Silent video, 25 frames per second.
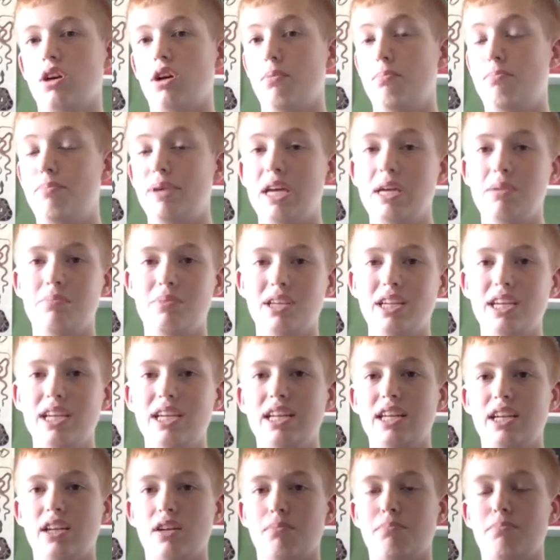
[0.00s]
a baby
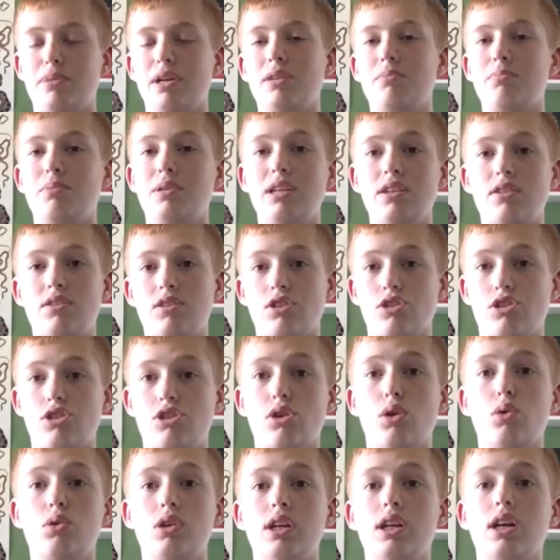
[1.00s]
eating a big piece and
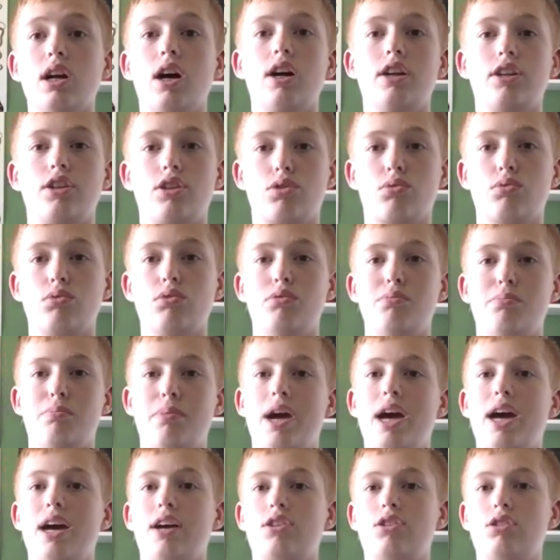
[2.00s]
choking on it through
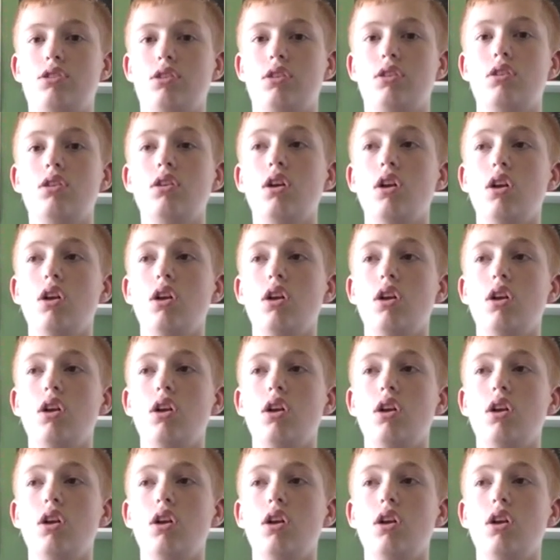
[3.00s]
impaction,